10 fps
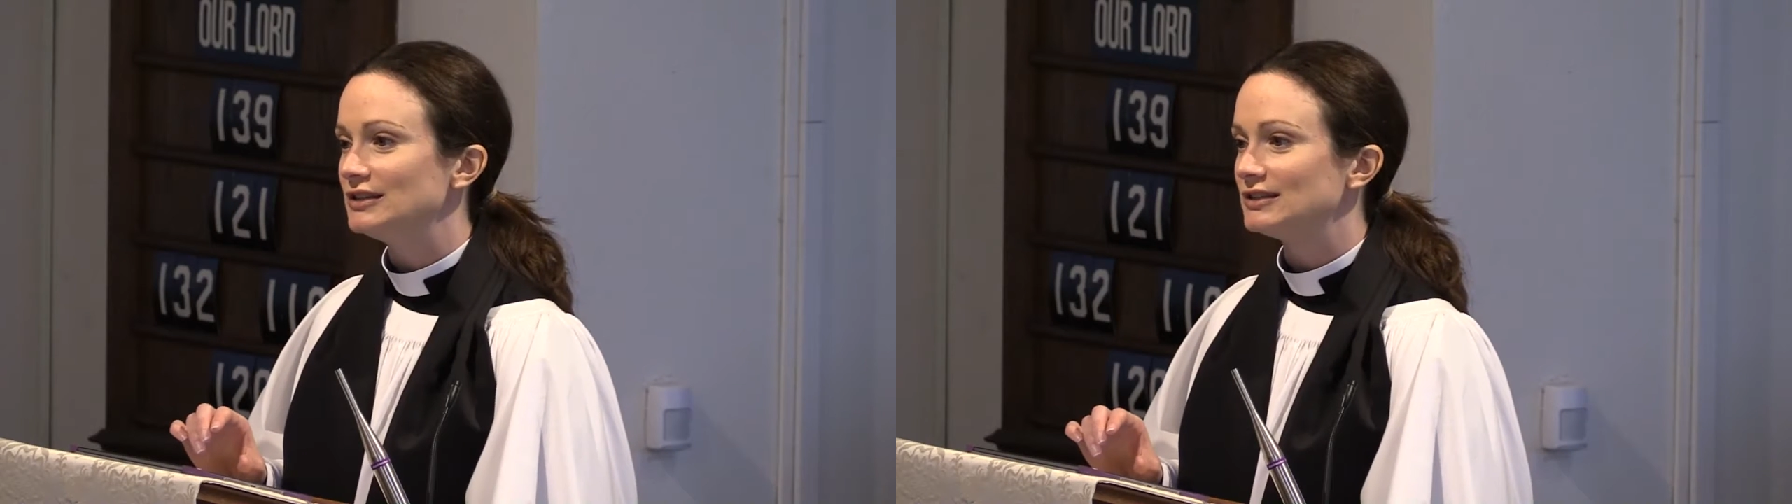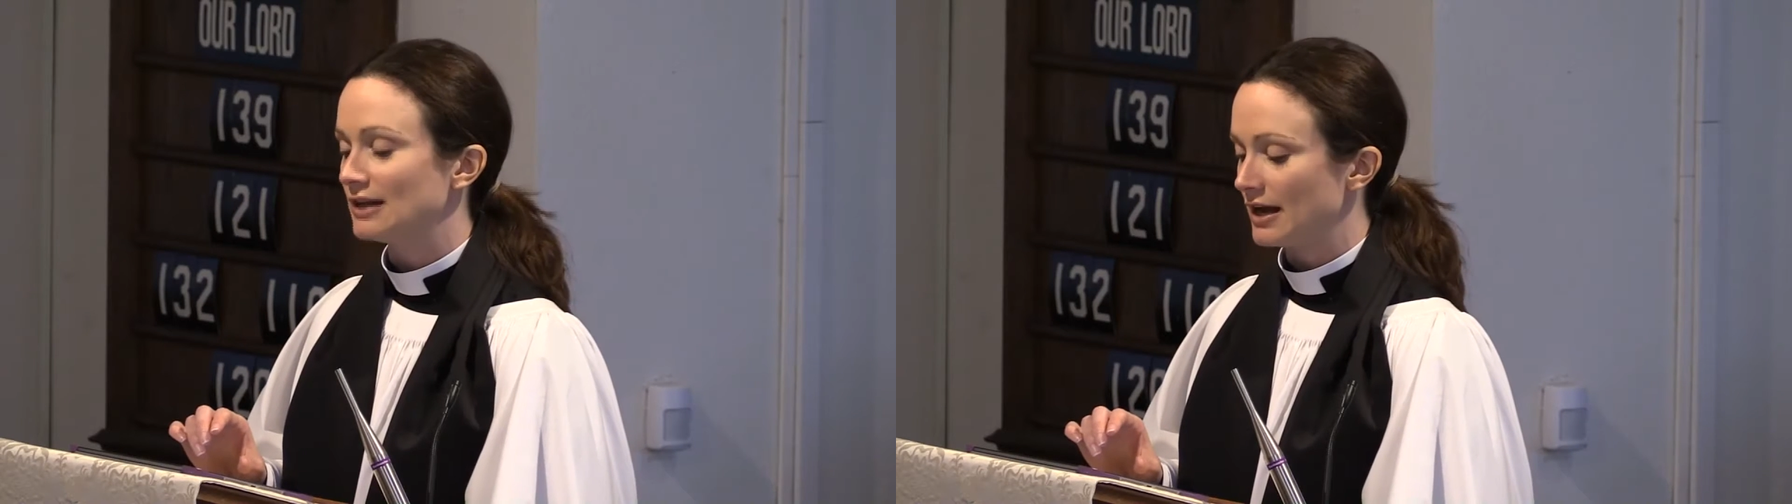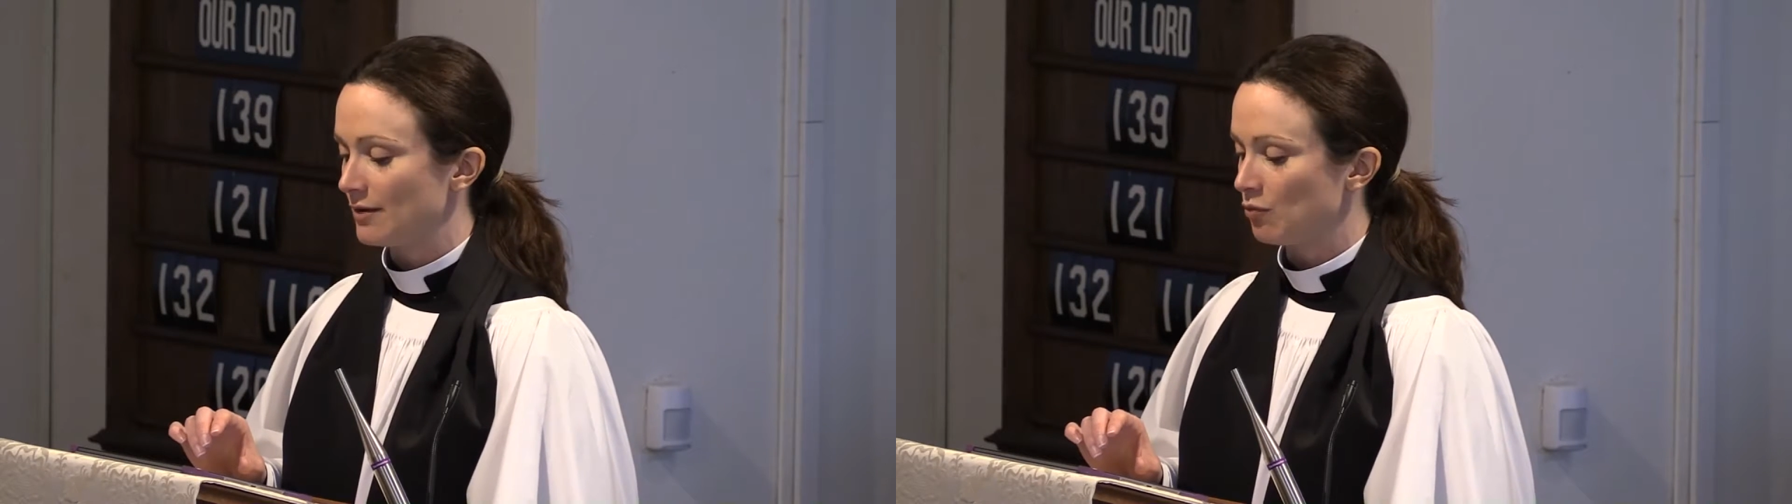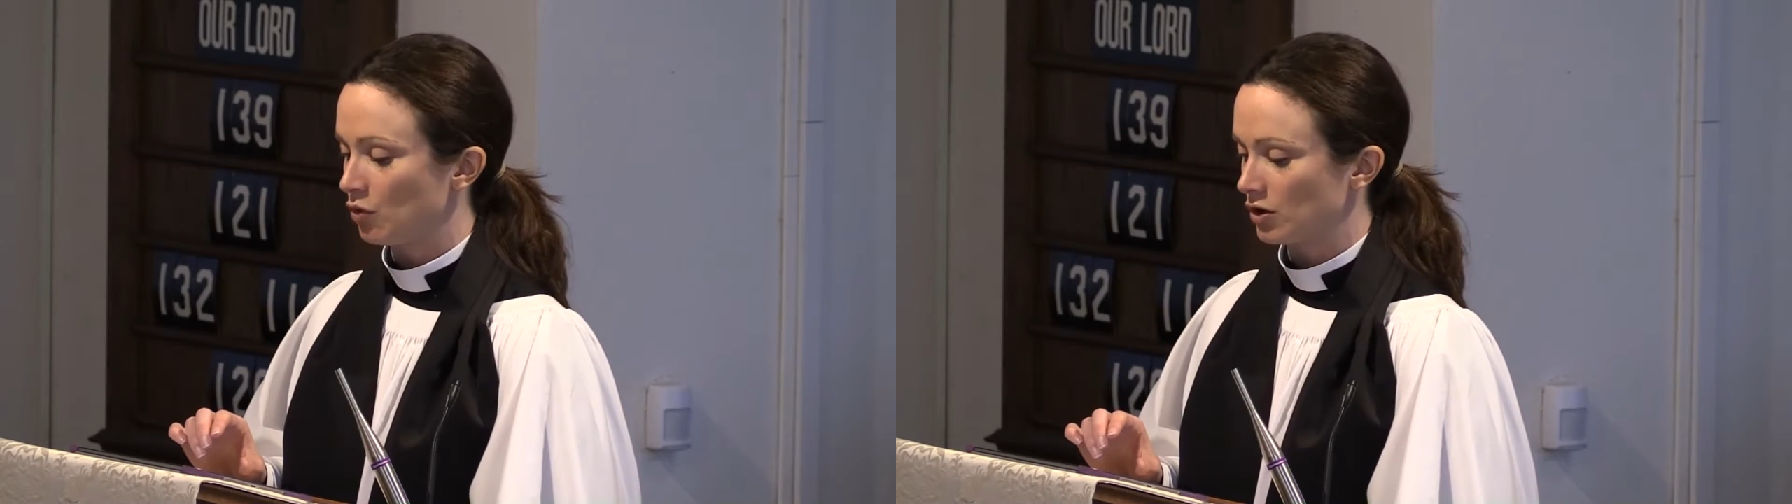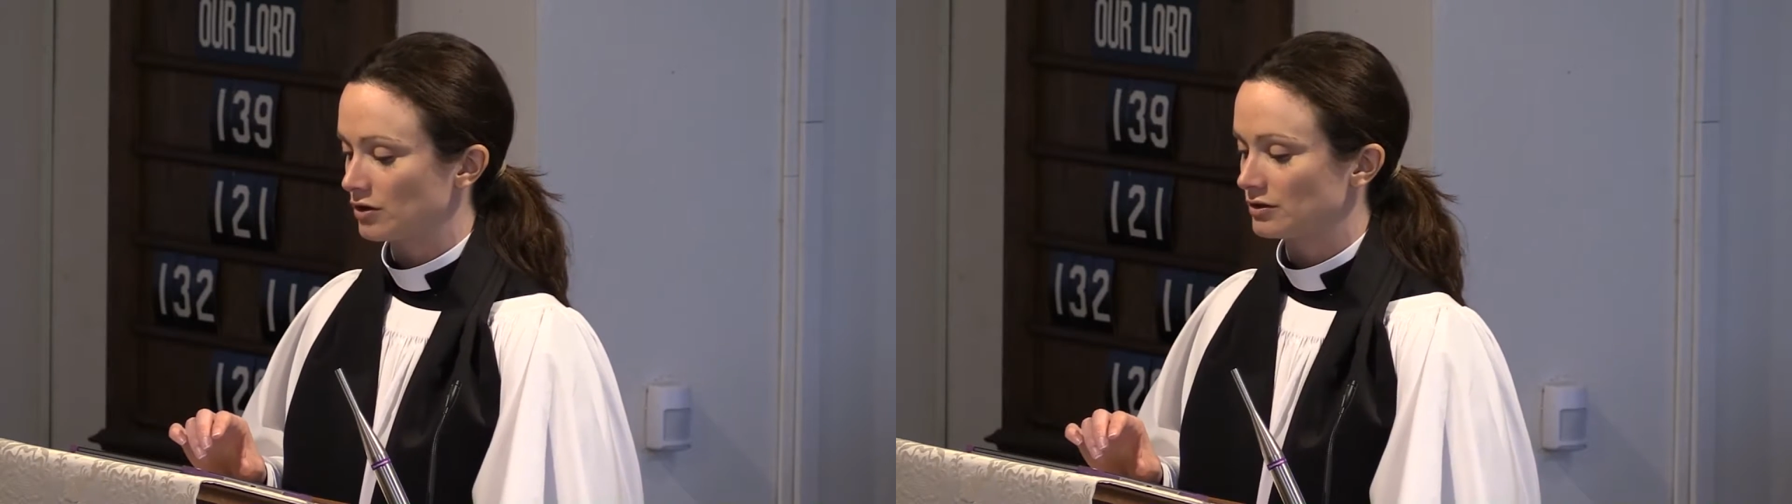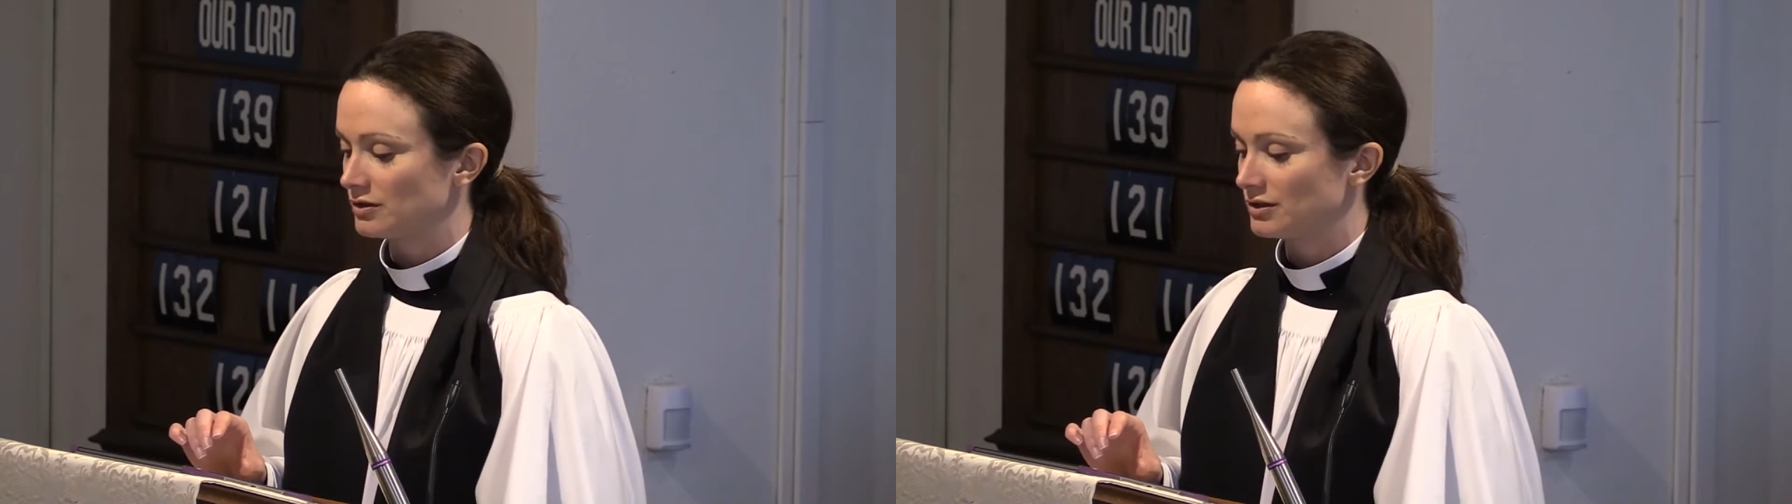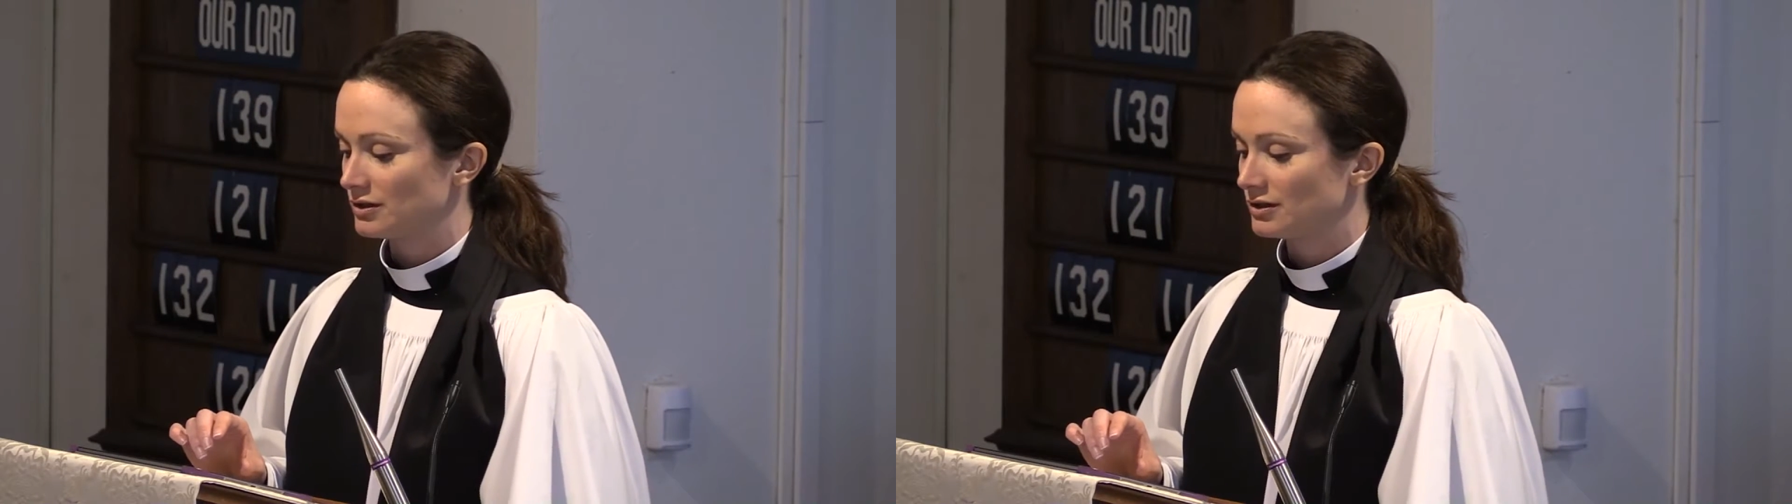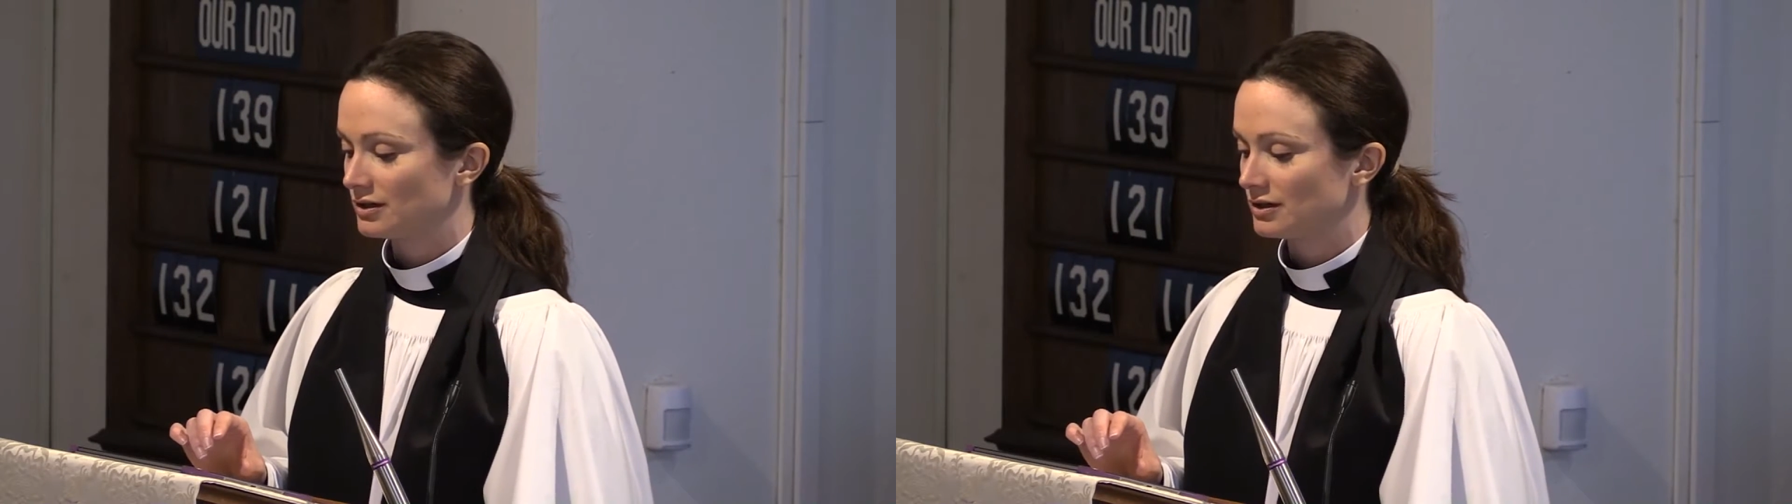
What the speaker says: same words.